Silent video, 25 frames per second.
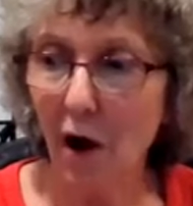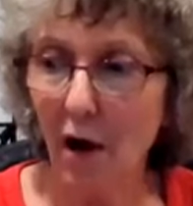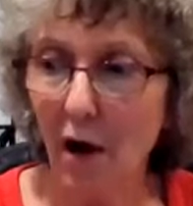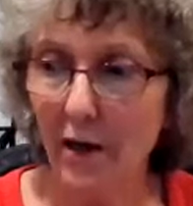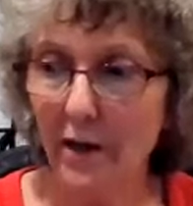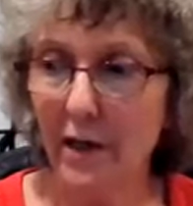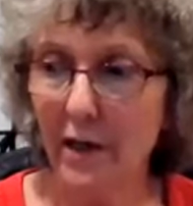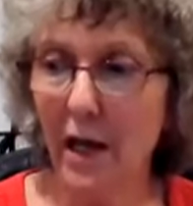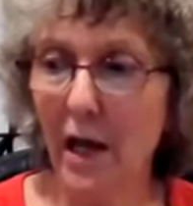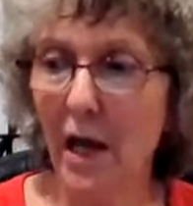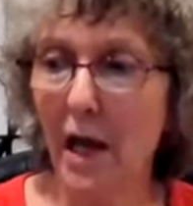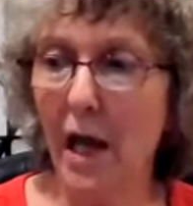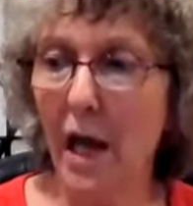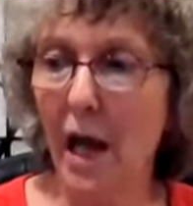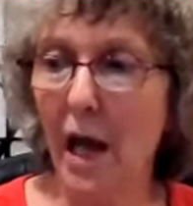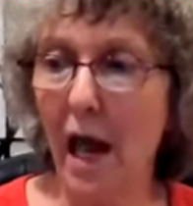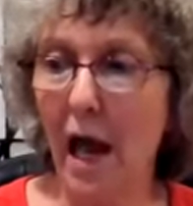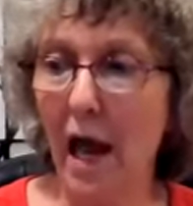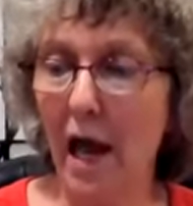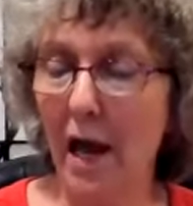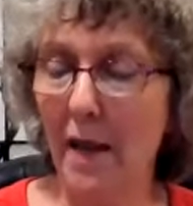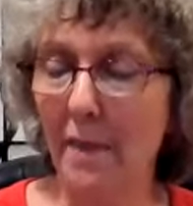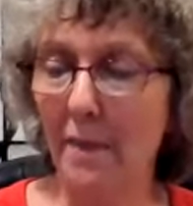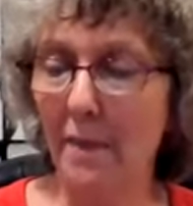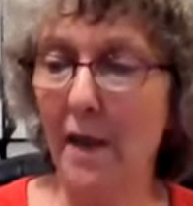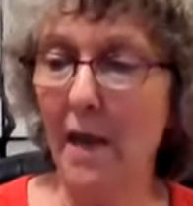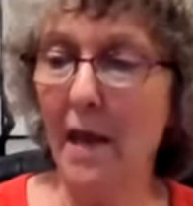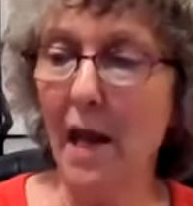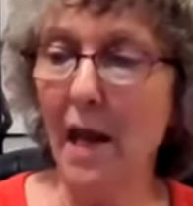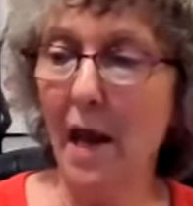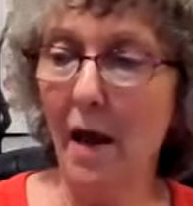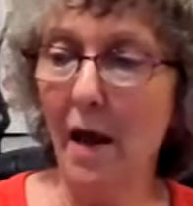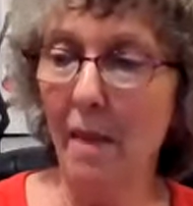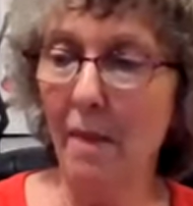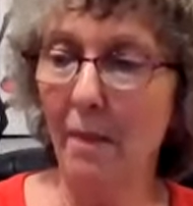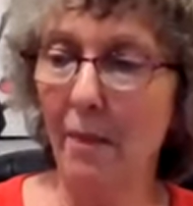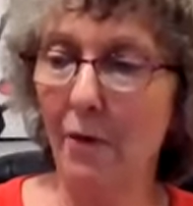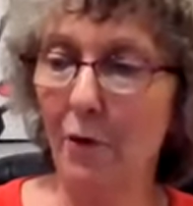find. And they
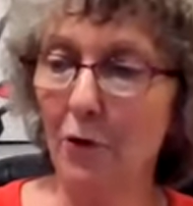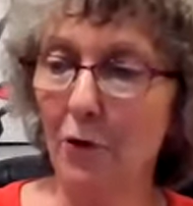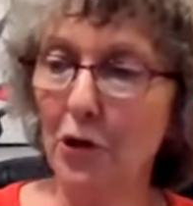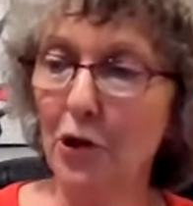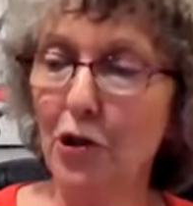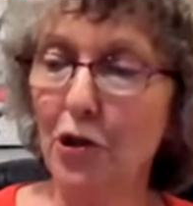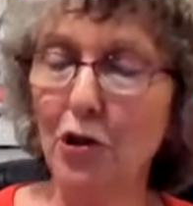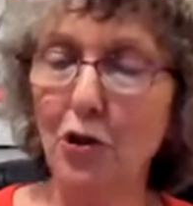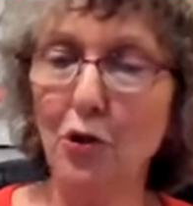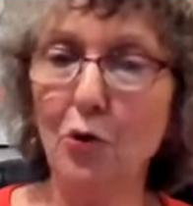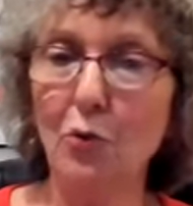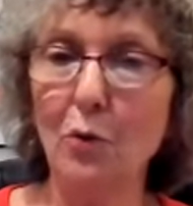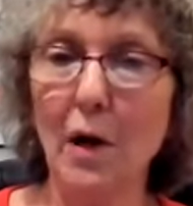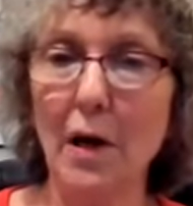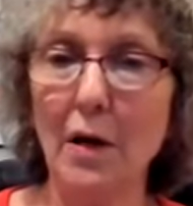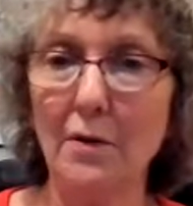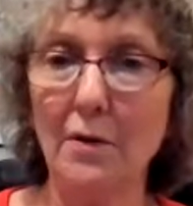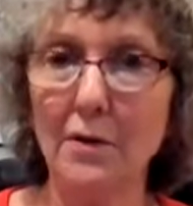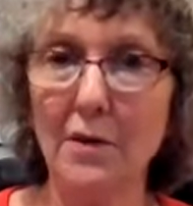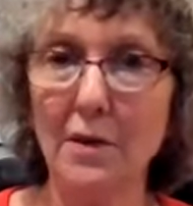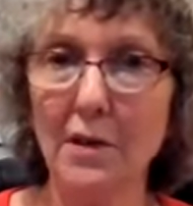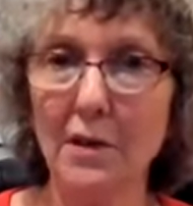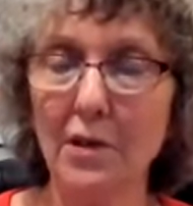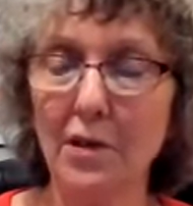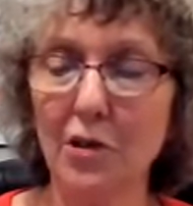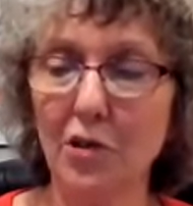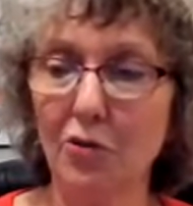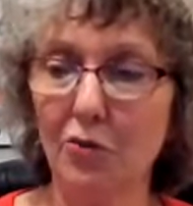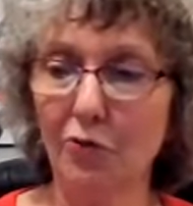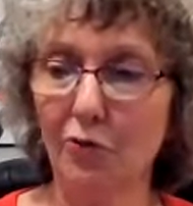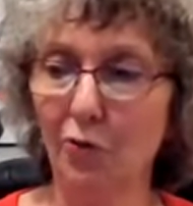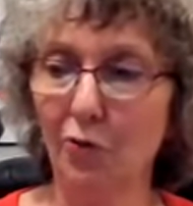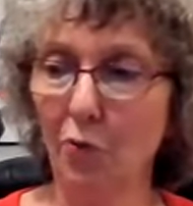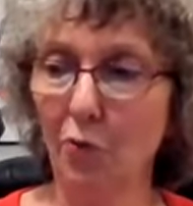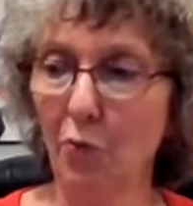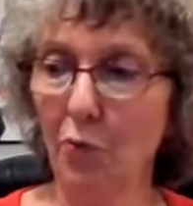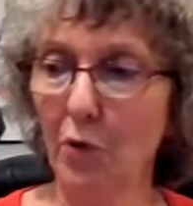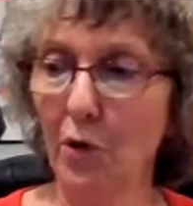had 32
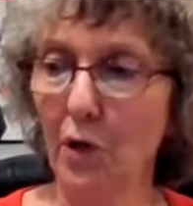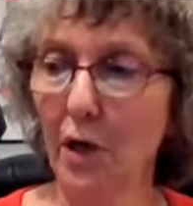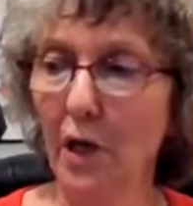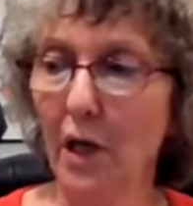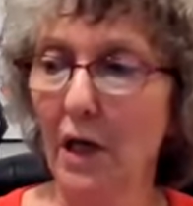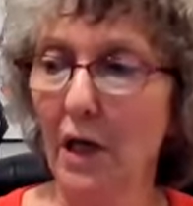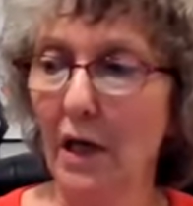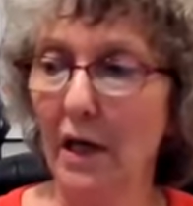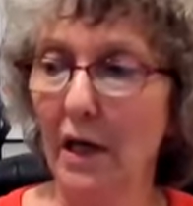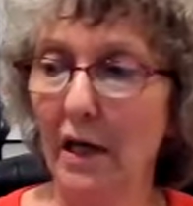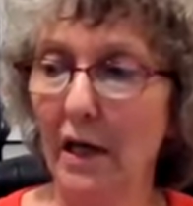ounces for